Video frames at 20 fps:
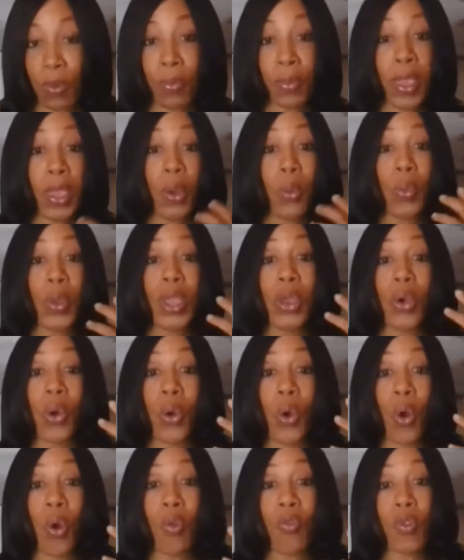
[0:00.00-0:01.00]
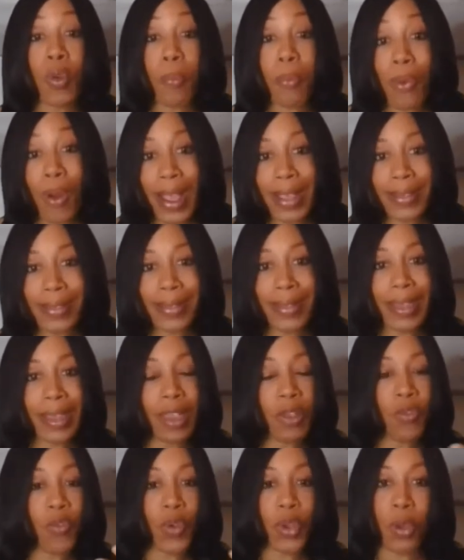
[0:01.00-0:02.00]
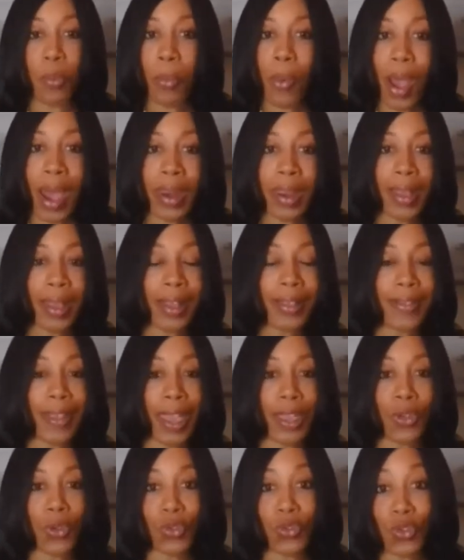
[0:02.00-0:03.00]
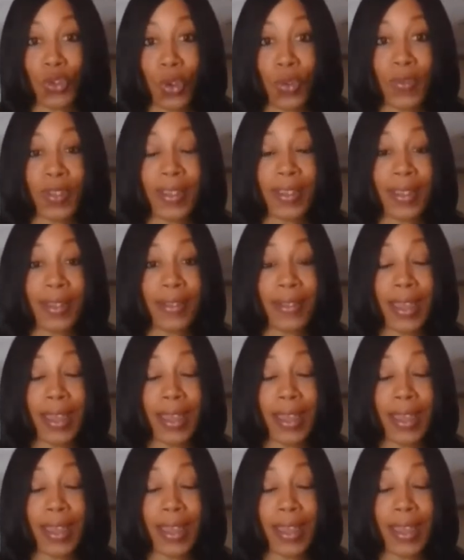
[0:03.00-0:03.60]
we go over pricing for your products and your services